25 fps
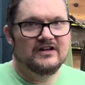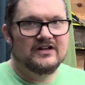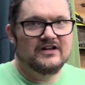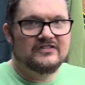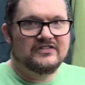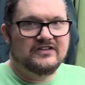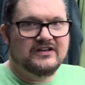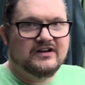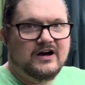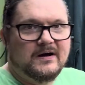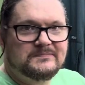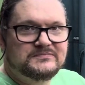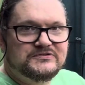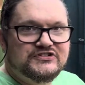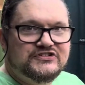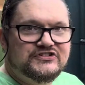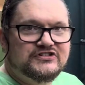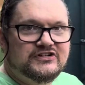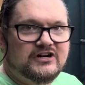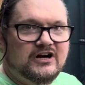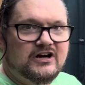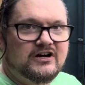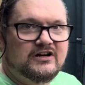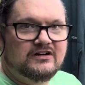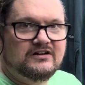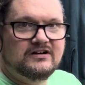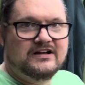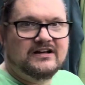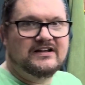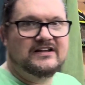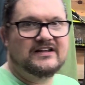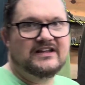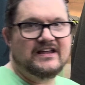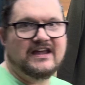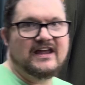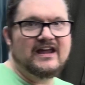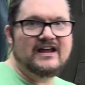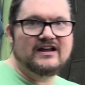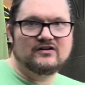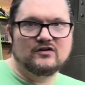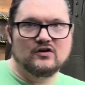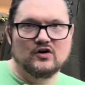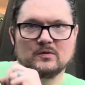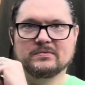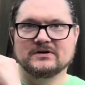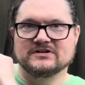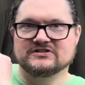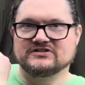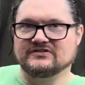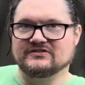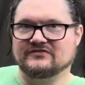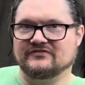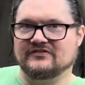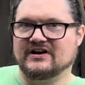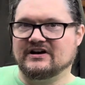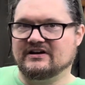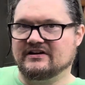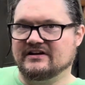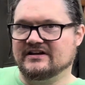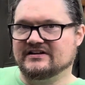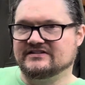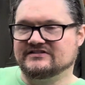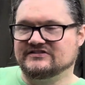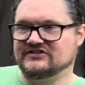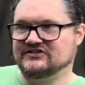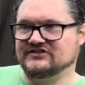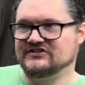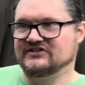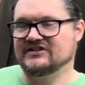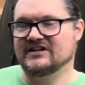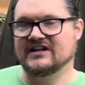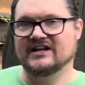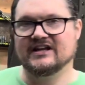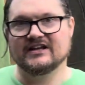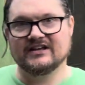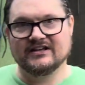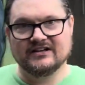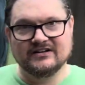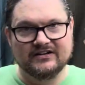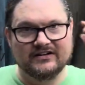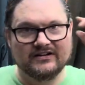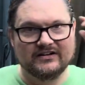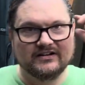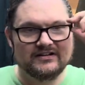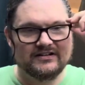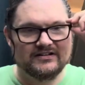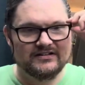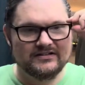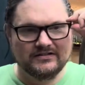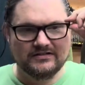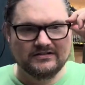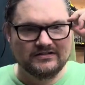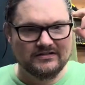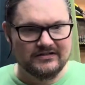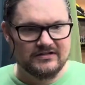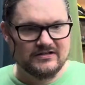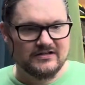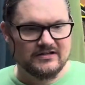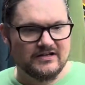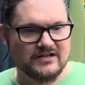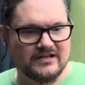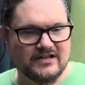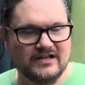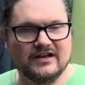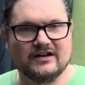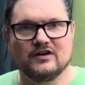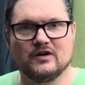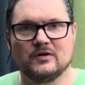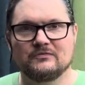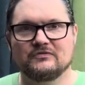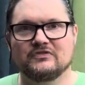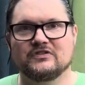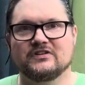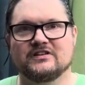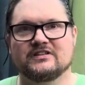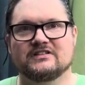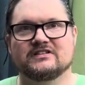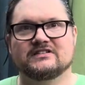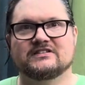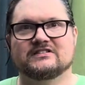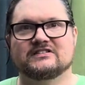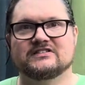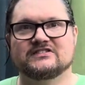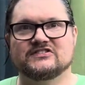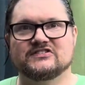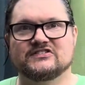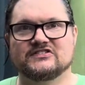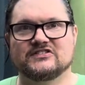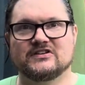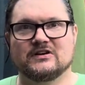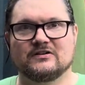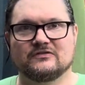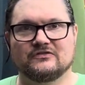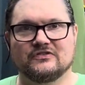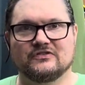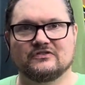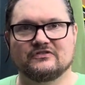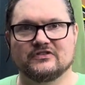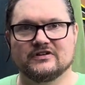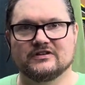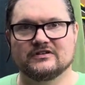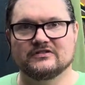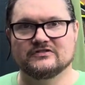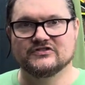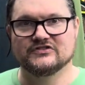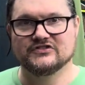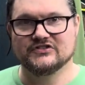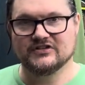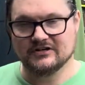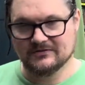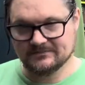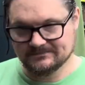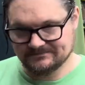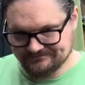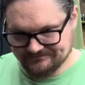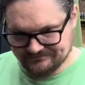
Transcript: the Upstart and a whole bunch of variants, and yeah, hopefully that this is helpful for you. So